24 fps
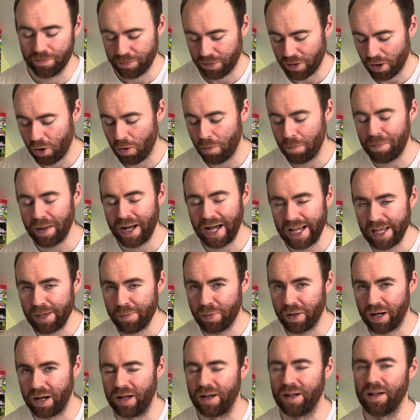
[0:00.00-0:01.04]
On
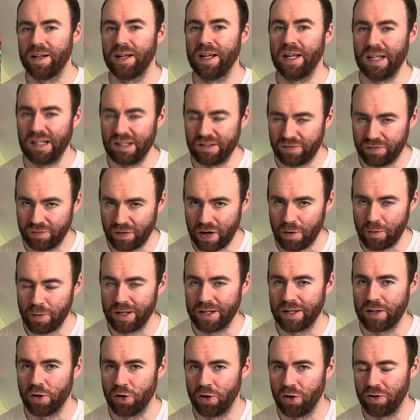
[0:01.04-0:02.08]
paper, it's very
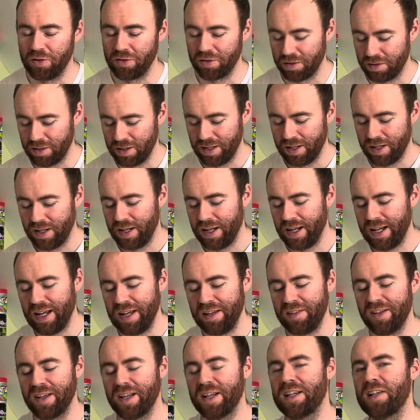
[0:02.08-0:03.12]
good. Is
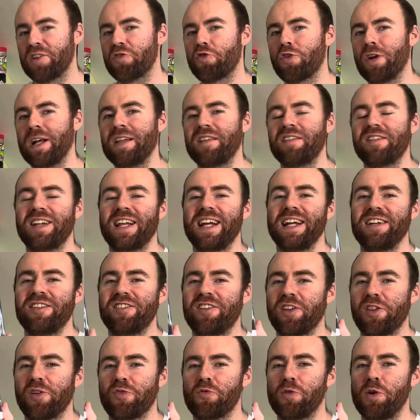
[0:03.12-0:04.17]
it going to translate to
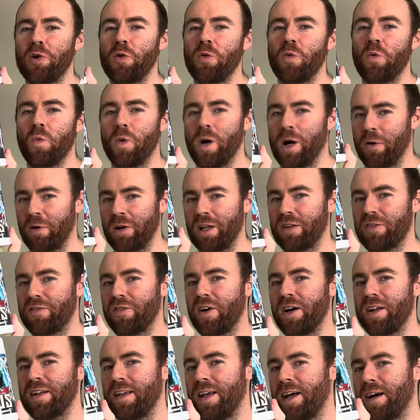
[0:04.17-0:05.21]
the real world? Let's
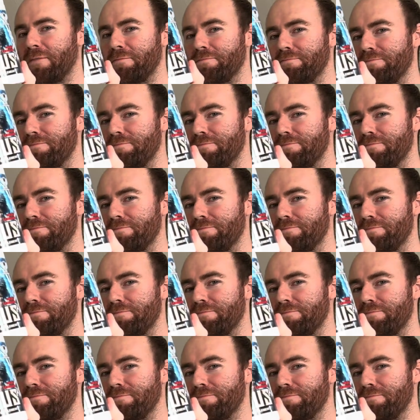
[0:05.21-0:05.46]
find out.